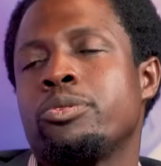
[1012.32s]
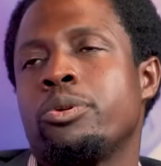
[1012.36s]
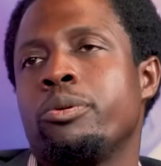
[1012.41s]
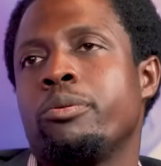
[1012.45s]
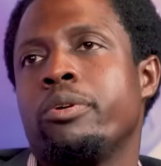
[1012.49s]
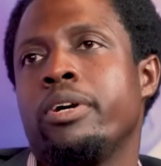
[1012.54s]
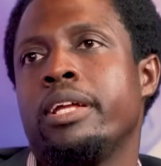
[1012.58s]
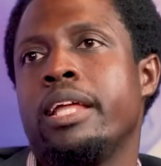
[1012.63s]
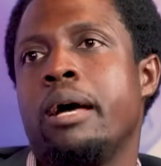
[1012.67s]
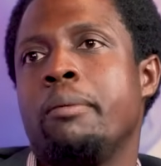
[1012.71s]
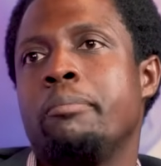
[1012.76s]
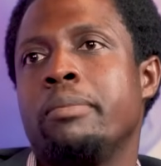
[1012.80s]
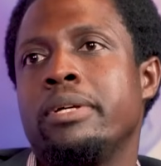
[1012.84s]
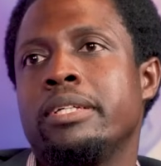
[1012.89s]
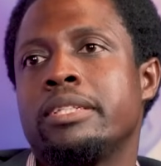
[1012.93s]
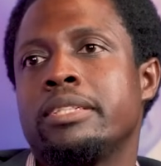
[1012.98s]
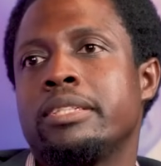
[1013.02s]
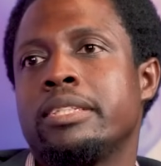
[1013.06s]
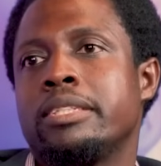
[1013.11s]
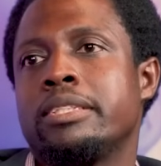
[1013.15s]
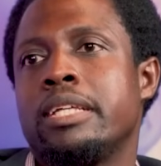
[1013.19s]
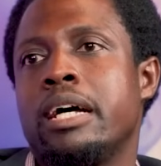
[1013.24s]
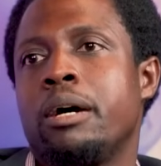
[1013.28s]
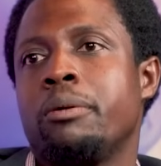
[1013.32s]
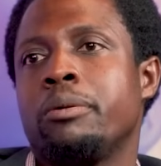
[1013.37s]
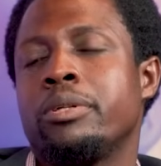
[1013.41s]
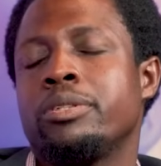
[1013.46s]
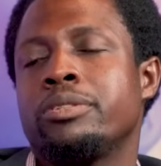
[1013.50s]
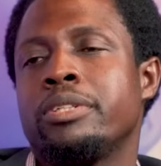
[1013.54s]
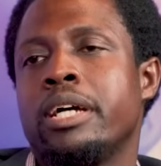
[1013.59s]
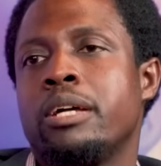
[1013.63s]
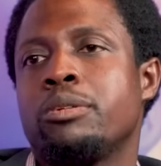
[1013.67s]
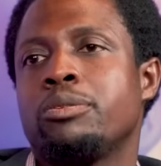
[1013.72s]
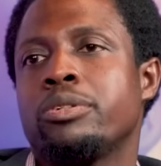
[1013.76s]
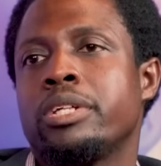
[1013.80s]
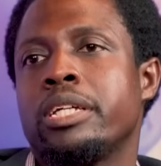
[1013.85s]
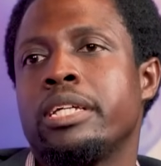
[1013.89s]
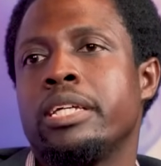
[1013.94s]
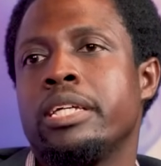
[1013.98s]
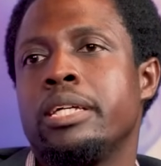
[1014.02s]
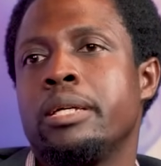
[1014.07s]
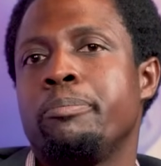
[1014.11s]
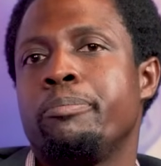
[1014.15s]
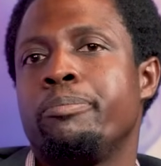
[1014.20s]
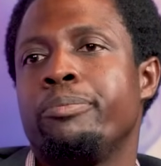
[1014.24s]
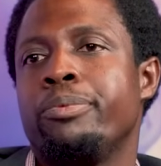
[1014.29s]
what that means is that we try to
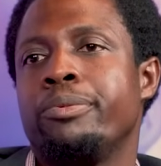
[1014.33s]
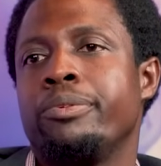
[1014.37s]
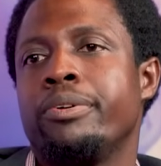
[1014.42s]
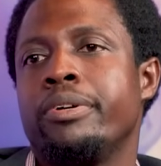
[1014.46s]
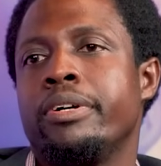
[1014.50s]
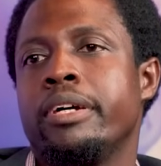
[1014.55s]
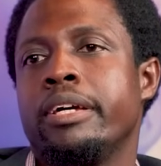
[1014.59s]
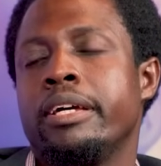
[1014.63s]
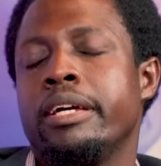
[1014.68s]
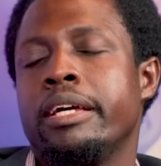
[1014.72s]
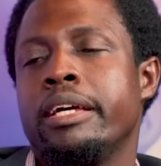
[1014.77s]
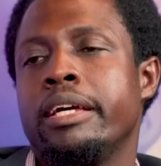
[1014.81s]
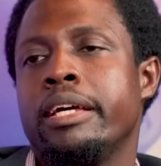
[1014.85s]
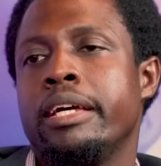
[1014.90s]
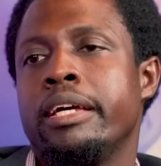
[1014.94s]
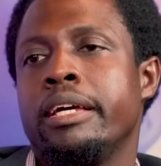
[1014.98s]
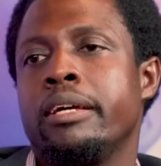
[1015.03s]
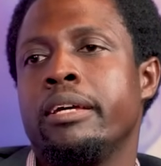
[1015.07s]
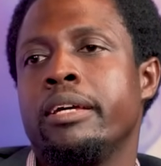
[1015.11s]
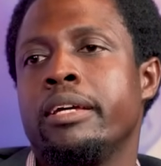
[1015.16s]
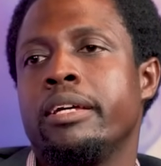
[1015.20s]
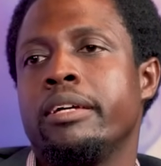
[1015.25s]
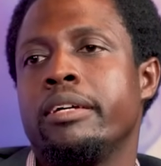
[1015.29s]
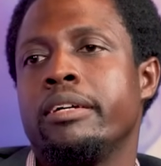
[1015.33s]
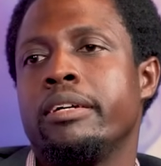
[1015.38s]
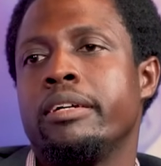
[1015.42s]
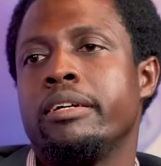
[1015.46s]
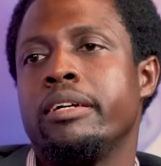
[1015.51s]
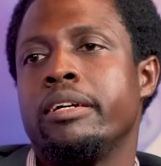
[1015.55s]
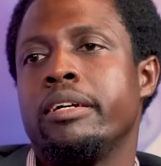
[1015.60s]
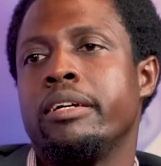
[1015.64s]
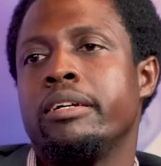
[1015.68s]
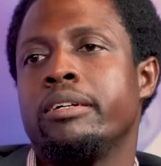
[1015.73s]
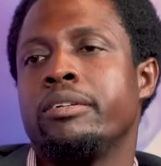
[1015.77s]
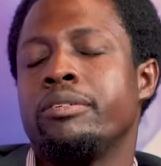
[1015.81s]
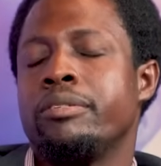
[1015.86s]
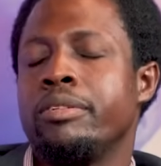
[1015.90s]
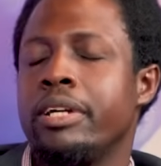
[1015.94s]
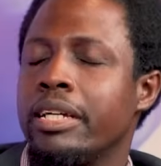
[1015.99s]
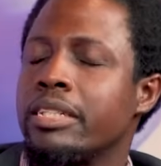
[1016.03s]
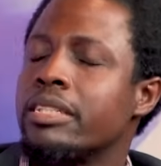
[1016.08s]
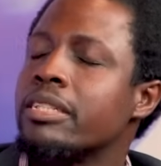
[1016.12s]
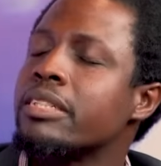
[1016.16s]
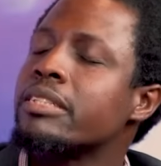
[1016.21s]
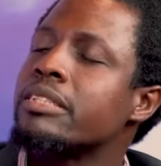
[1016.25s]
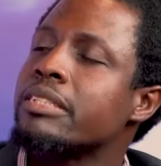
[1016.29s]
keep a
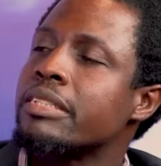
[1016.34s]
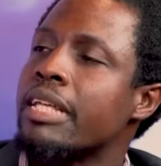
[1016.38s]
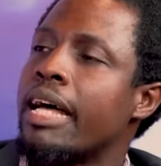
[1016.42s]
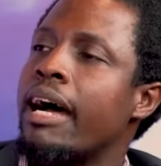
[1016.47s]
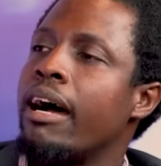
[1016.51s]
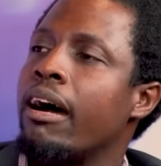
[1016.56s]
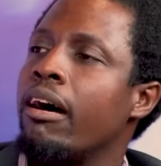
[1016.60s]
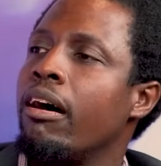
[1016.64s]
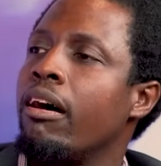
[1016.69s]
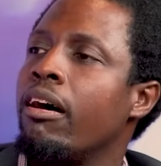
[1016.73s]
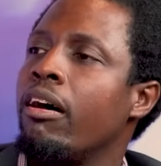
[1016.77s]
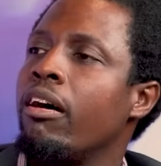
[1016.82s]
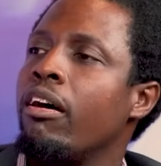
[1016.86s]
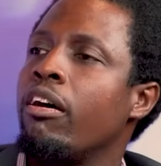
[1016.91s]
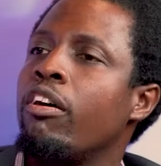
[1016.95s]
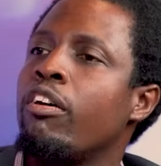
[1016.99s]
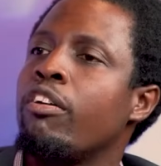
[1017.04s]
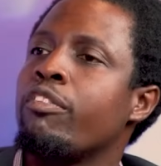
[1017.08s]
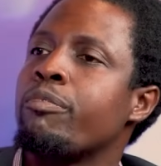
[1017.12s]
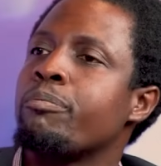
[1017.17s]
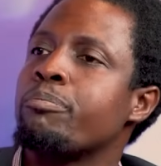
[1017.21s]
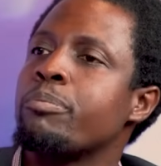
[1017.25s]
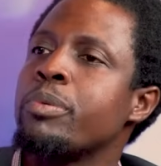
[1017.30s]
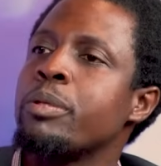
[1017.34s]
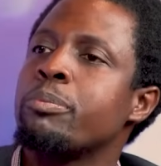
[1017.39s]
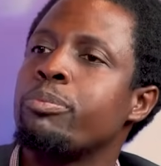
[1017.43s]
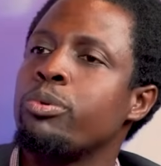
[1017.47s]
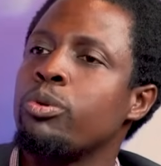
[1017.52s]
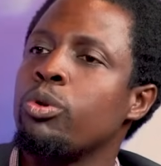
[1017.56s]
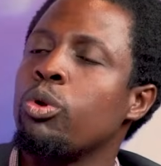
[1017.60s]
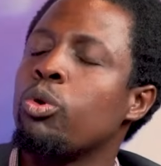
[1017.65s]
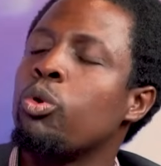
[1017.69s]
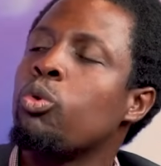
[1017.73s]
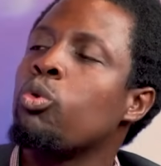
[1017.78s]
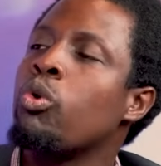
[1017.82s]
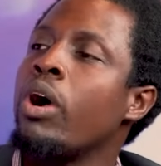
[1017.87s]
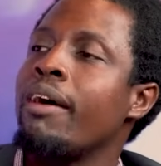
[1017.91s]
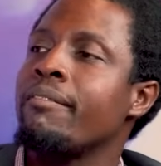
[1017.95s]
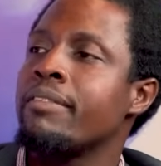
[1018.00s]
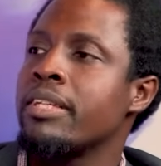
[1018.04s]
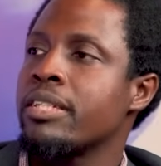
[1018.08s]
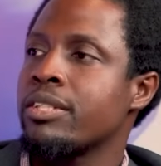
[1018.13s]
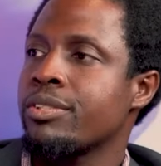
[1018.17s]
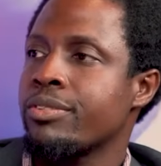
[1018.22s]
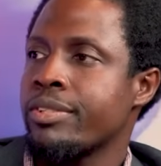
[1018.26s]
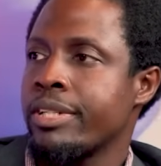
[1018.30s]
register of people who have
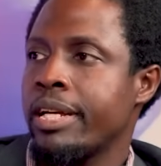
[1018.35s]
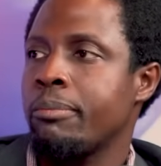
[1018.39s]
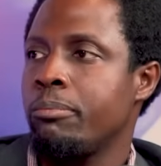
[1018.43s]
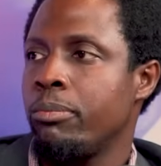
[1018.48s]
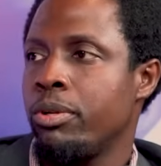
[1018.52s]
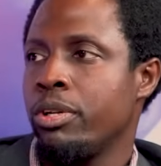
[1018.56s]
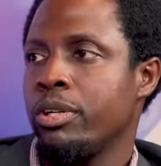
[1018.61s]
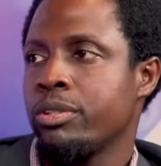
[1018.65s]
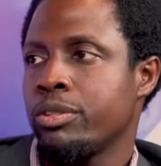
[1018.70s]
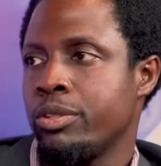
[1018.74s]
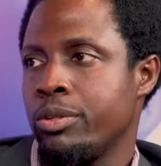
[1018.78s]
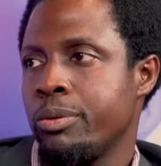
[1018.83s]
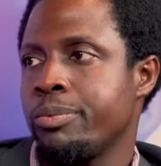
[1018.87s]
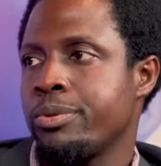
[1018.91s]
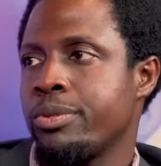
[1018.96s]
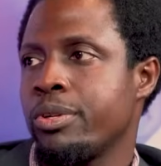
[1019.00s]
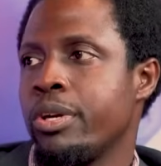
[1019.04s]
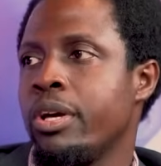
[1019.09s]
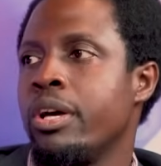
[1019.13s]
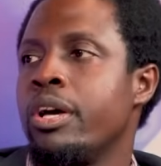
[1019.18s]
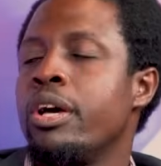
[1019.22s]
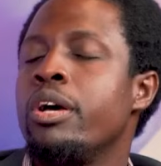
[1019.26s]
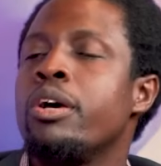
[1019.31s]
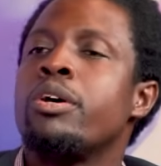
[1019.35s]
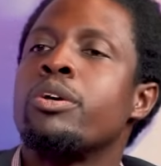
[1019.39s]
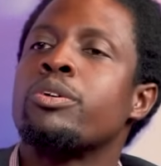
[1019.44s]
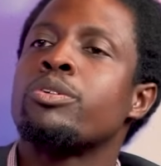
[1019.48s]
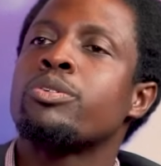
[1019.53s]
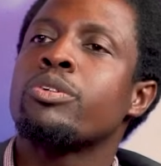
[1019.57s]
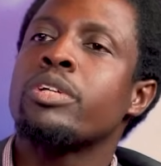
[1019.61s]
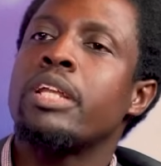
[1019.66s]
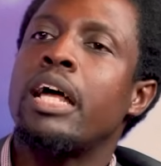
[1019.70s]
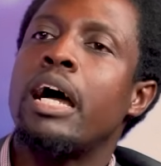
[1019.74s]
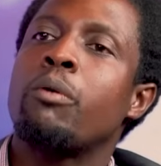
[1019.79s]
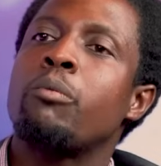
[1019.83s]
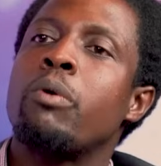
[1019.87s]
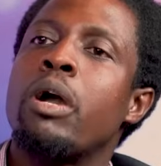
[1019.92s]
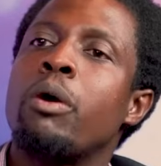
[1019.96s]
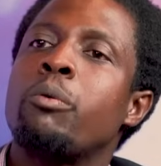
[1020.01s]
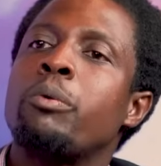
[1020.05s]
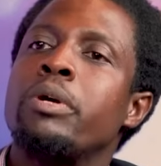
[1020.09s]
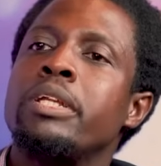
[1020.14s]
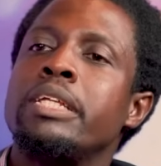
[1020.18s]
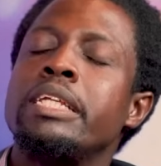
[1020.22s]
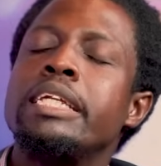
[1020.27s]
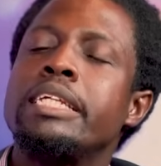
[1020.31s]
these rare blood groups, so that when
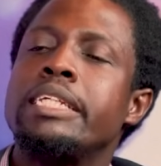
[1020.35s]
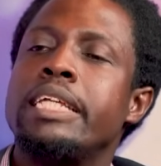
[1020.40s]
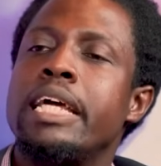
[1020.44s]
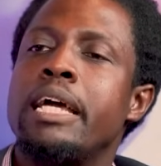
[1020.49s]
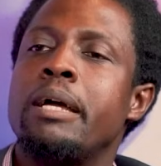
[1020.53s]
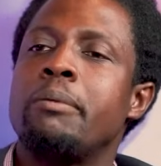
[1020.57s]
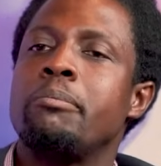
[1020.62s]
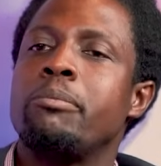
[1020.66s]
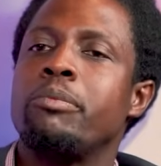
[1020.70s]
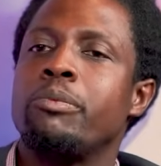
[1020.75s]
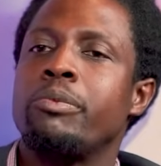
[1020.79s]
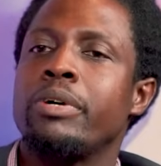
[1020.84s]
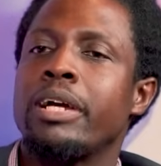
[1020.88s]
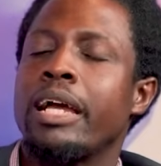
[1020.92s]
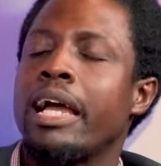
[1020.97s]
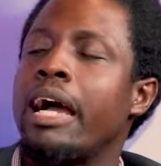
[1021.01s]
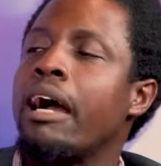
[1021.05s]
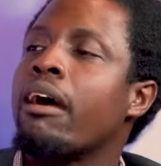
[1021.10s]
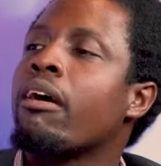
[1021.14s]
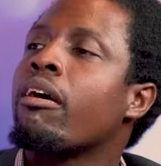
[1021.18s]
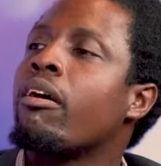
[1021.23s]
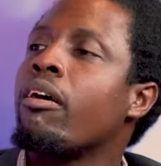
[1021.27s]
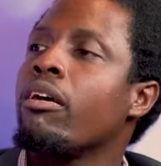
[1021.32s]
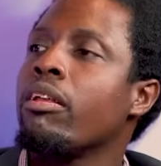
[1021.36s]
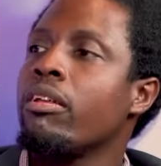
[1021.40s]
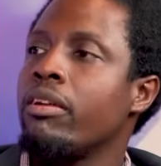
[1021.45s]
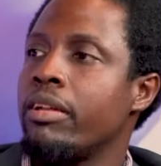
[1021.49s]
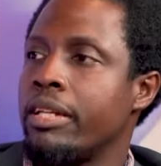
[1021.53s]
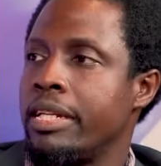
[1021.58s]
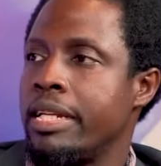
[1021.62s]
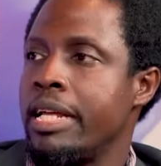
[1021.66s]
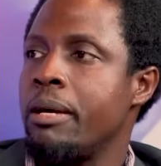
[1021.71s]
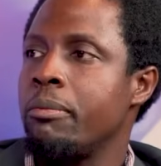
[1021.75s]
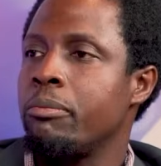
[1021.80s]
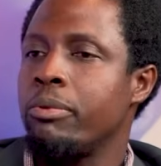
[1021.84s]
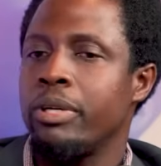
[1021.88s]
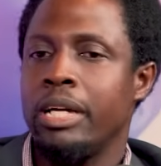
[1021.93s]
we need them, we can call on them.